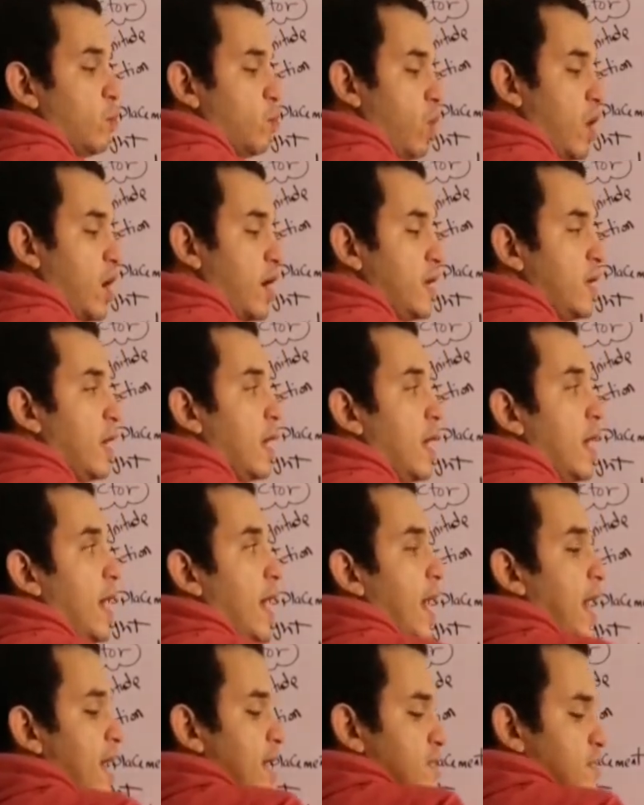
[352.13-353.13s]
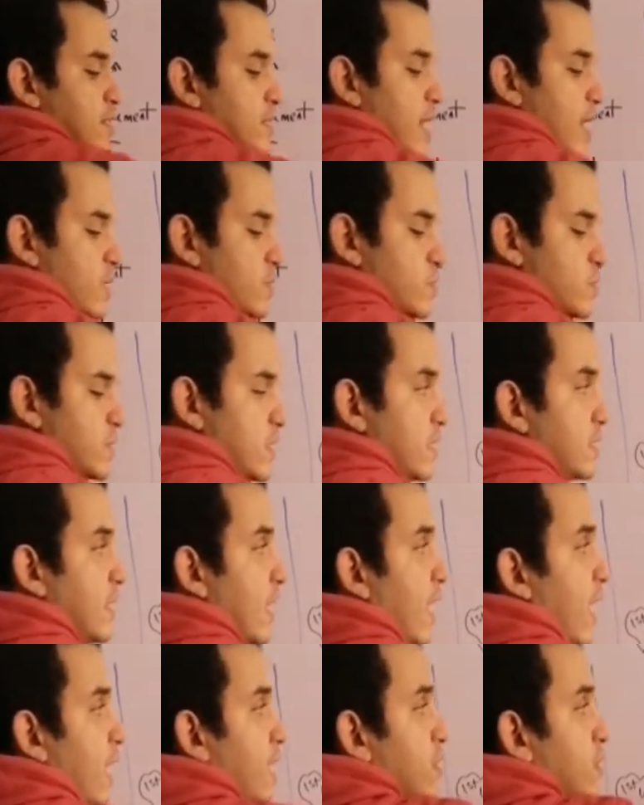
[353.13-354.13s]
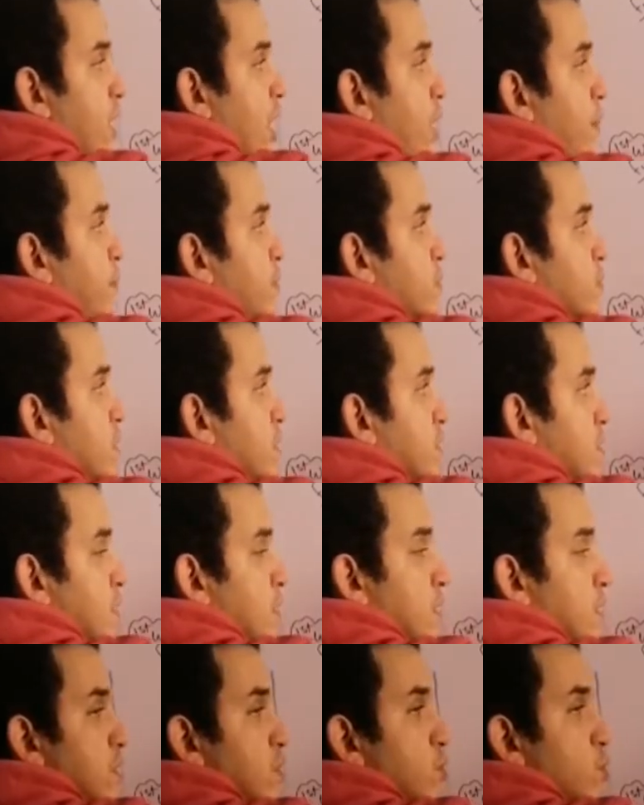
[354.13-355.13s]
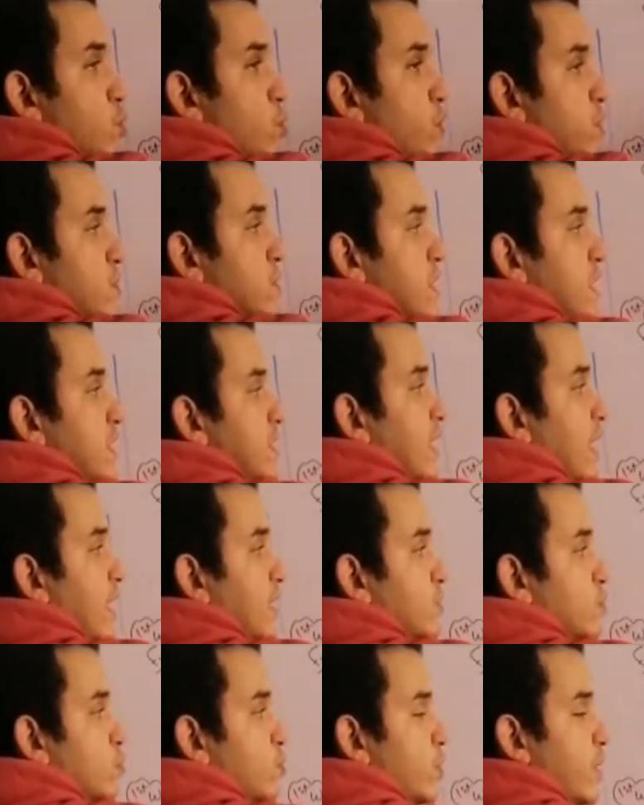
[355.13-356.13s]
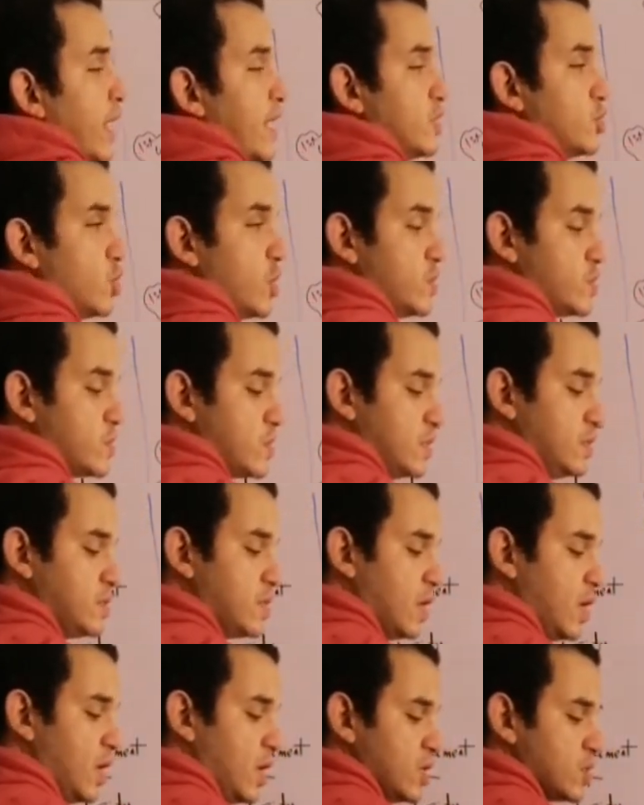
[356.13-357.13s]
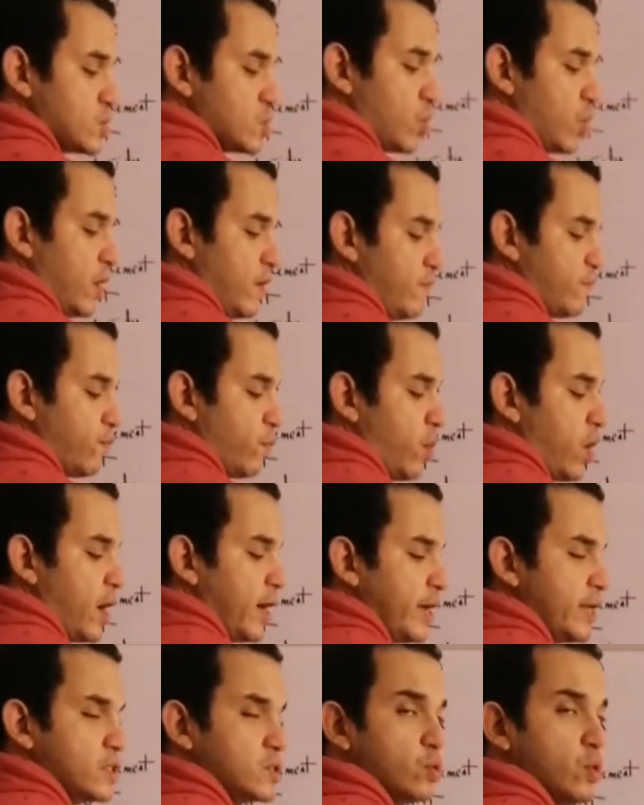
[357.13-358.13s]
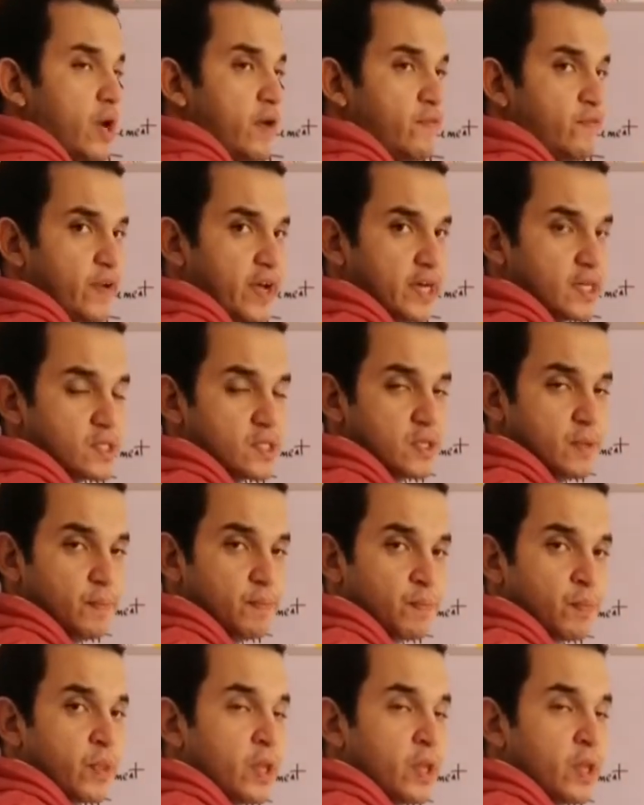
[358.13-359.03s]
Why? As tan theta is opposite to the theta to the adjacent, so Fy to Fx.